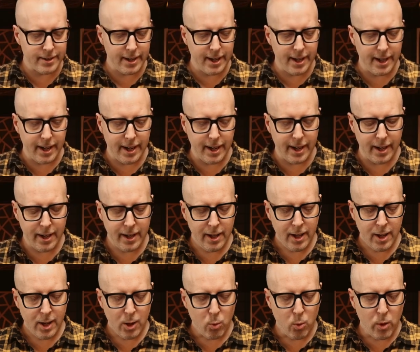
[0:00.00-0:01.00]
Uh,
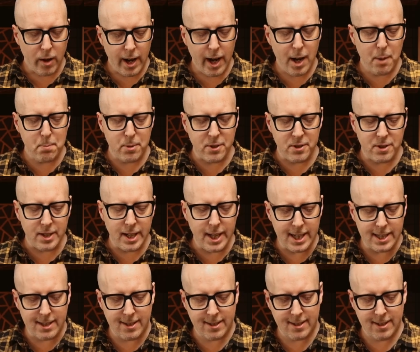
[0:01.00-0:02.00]
what happens
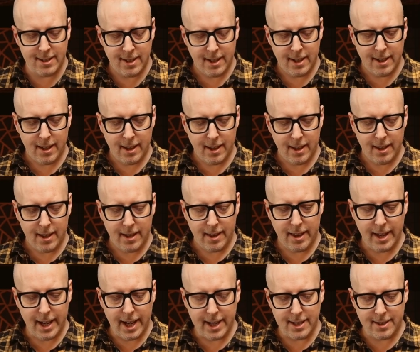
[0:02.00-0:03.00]
is
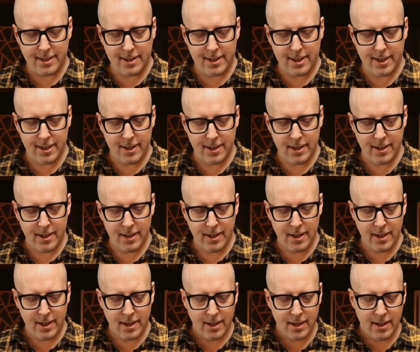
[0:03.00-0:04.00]
that
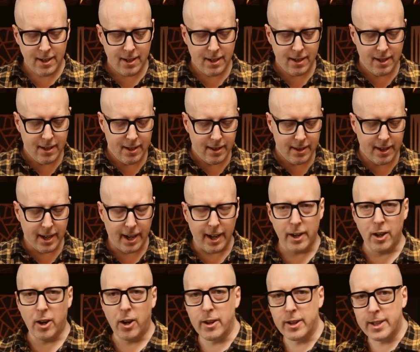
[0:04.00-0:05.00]
the
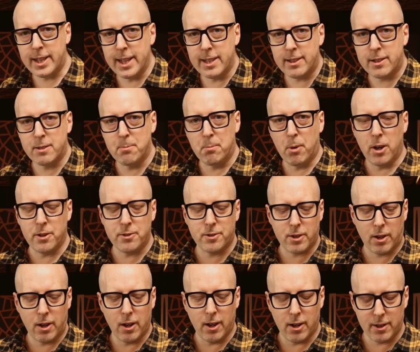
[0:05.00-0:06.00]
ionic is the master
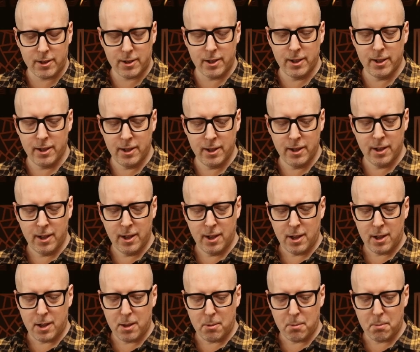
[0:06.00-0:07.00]
clock,
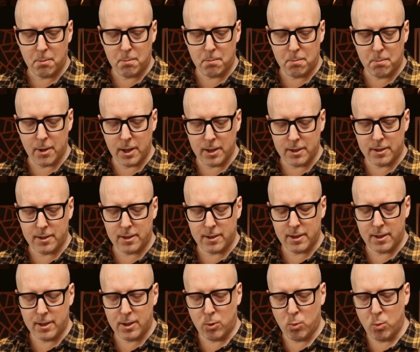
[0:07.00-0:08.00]
but
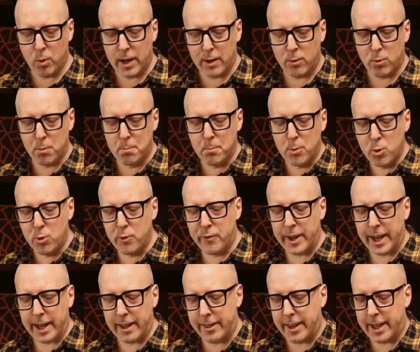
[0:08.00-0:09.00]
when
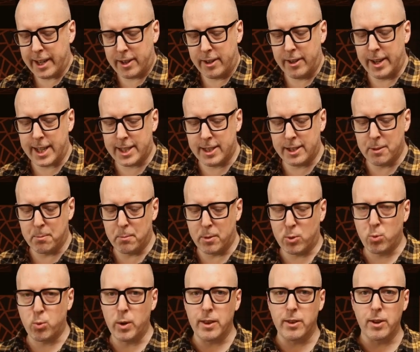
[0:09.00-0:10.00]
removing the connection
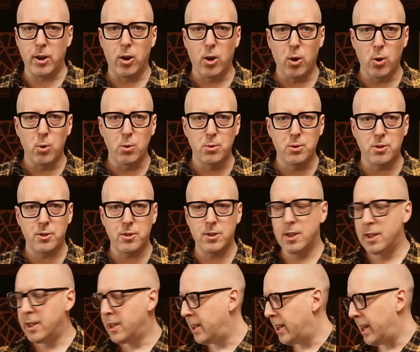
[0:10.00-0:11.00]
between the host
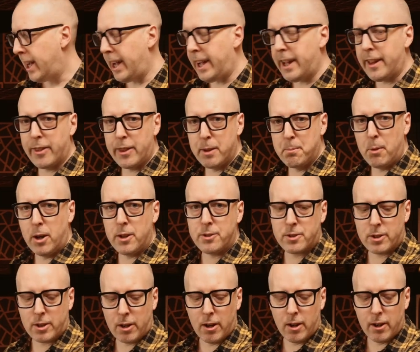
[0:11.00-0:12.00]
and the
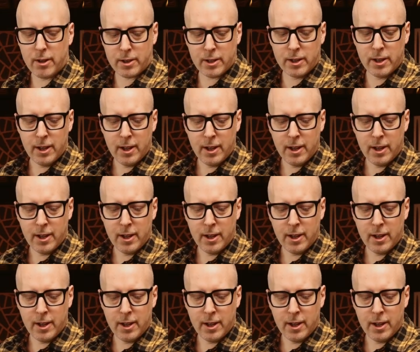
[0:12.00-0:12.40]
master clock,